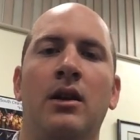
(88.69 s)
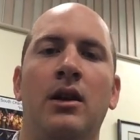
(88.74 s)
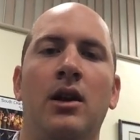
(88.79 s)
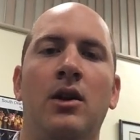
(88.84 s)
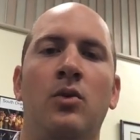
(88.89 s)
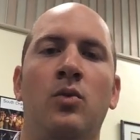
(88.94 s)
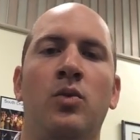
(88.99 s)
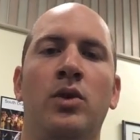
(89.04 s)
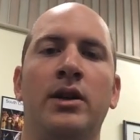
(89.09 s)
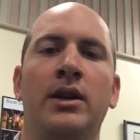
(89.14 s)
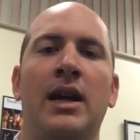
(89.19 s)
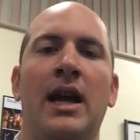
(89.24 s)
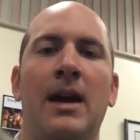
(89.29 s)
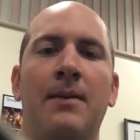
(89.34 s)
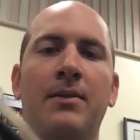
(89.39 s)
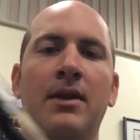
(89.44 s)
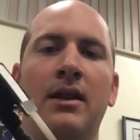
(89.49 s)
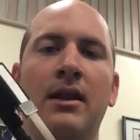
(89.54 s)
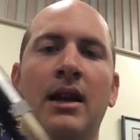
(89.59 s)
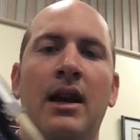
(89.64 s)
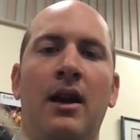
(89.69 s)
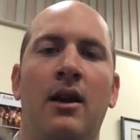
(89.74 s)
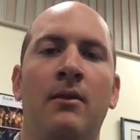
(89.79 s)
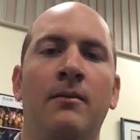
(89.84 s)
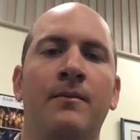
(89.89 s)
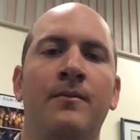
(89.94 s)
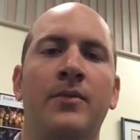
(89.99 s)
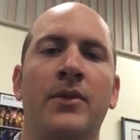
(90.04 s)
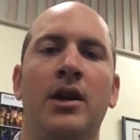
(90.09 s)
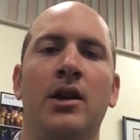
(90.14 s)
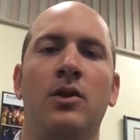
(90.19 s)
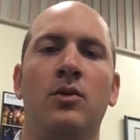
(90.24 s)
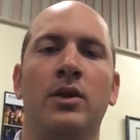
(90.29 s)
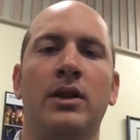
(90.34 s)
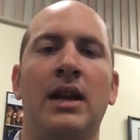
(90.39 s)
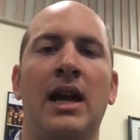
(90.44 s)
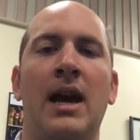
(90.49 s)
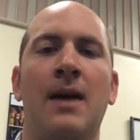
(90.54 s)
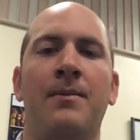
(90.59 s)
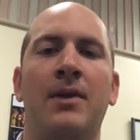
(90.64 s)
It wouldn't happen there. It
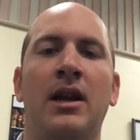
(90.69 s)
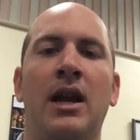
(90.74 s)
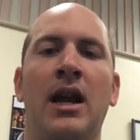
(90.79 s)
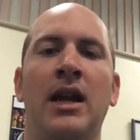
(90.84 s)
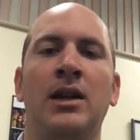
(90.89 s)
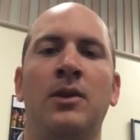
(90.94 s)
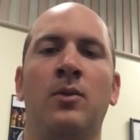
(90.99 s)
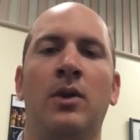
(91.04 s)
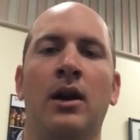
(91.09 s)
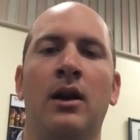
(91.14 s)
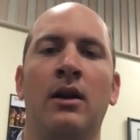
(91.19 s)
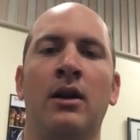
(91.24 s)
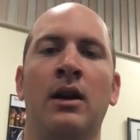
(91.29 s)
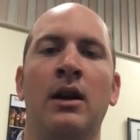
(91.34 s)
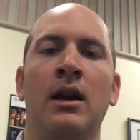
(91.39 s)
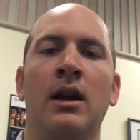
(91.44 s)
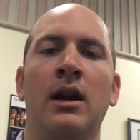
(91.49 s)
wouldn't happen anywhere.